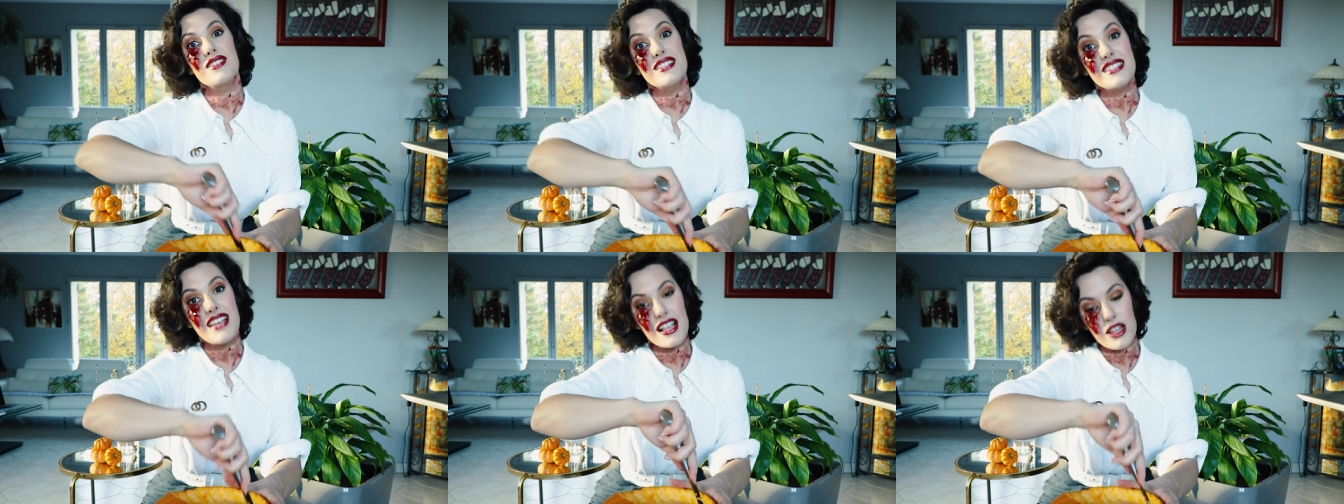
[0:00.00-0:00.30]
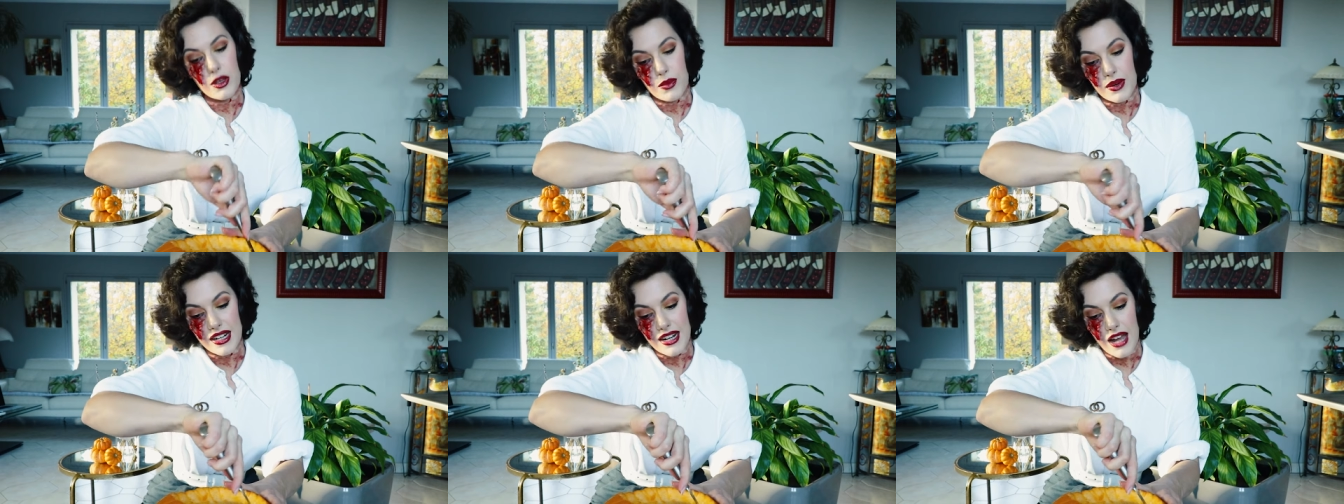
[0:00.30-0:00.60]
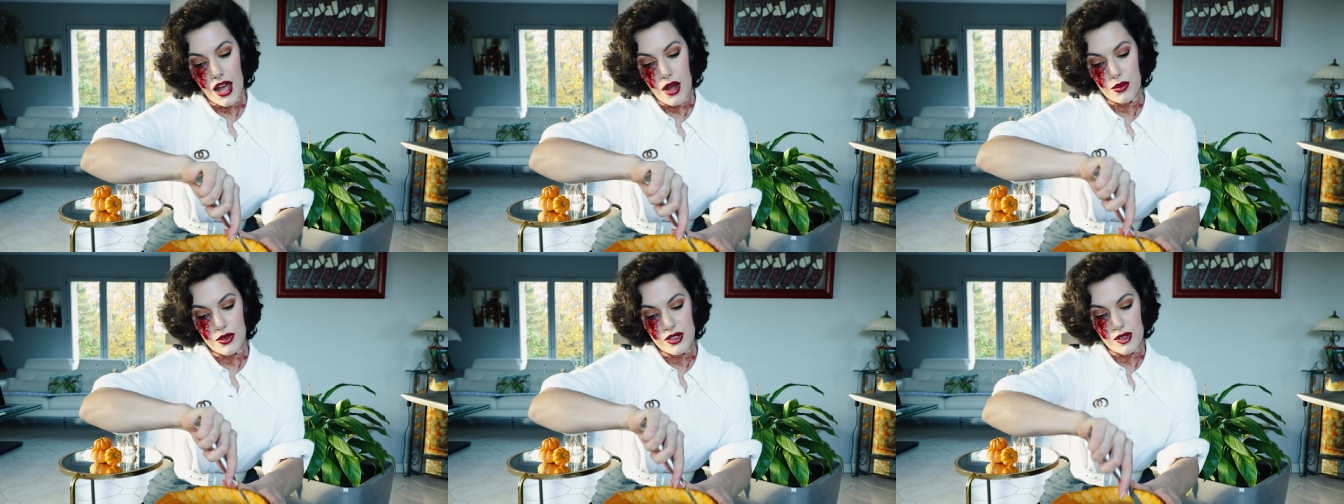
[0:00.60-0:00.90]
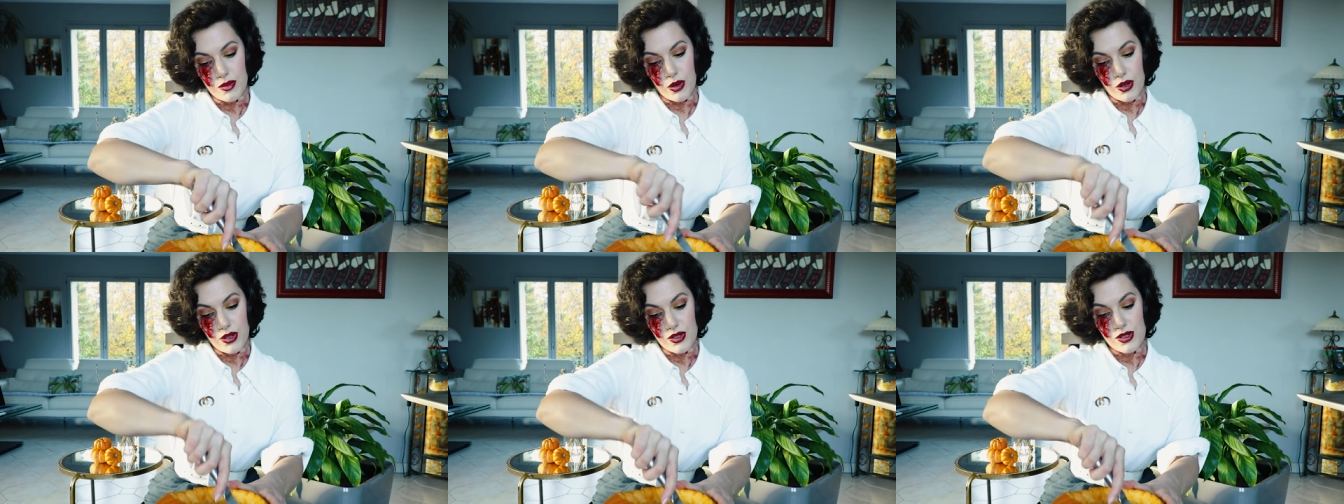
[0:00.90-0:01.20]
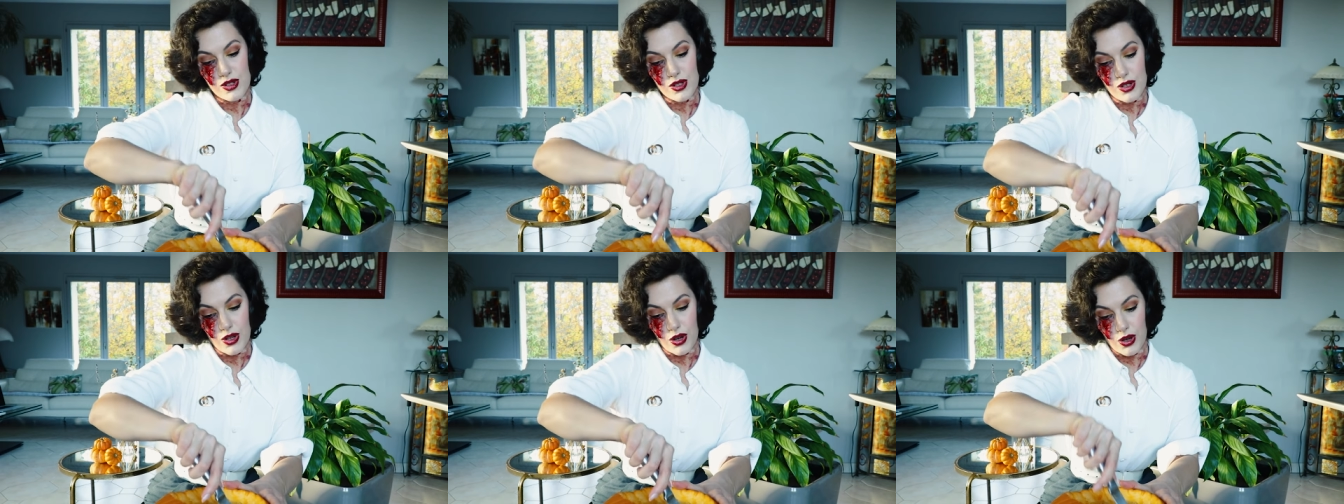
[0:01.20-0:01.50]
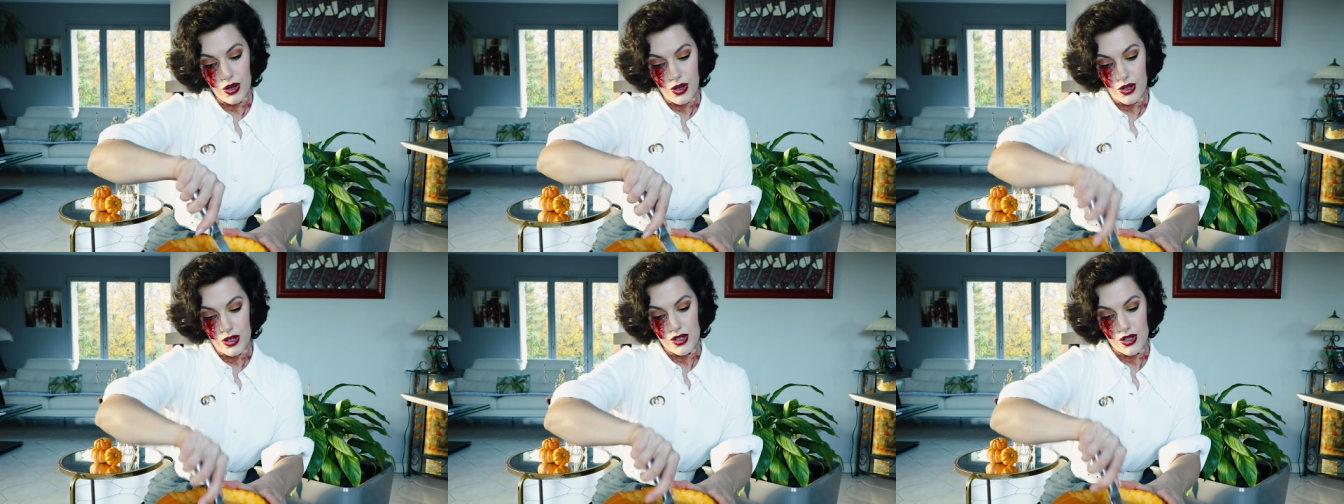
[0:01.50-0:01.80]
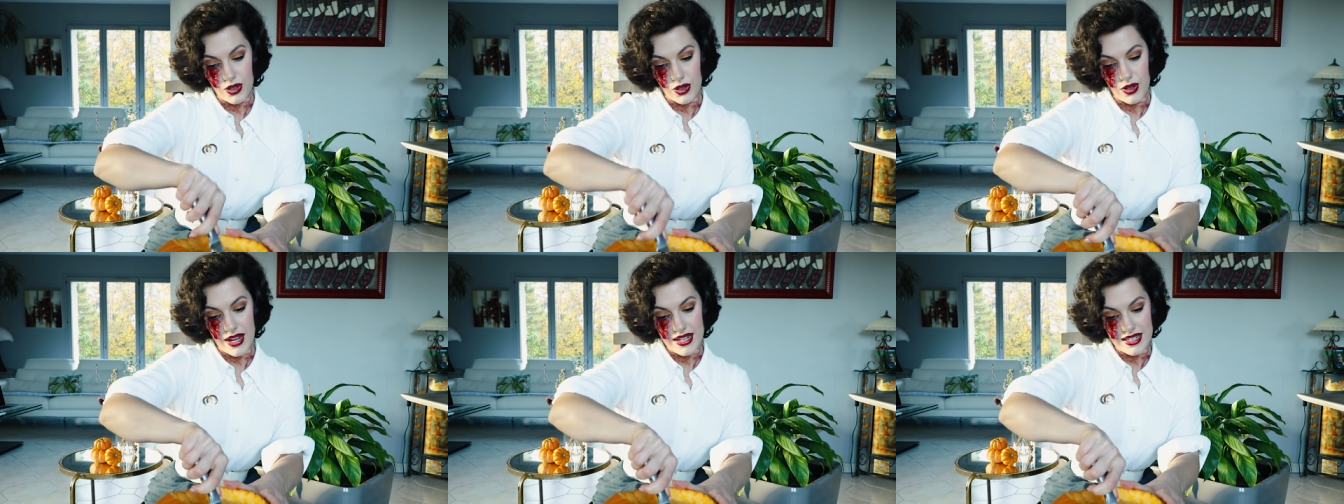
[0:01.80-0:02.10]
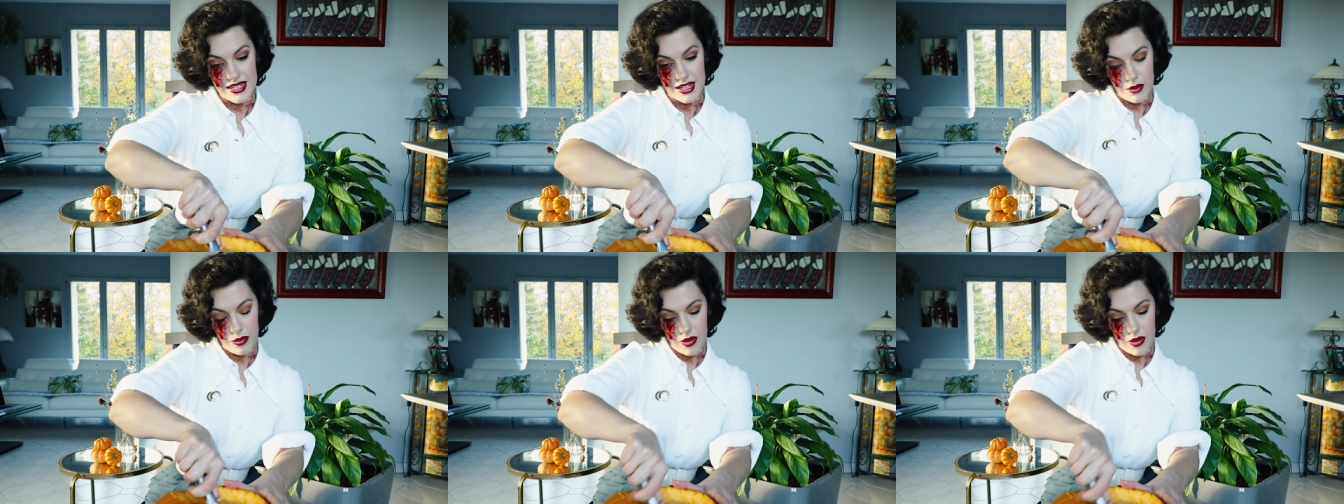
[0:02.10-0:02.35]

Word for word: this Halloween, I was supposed to go to a dinner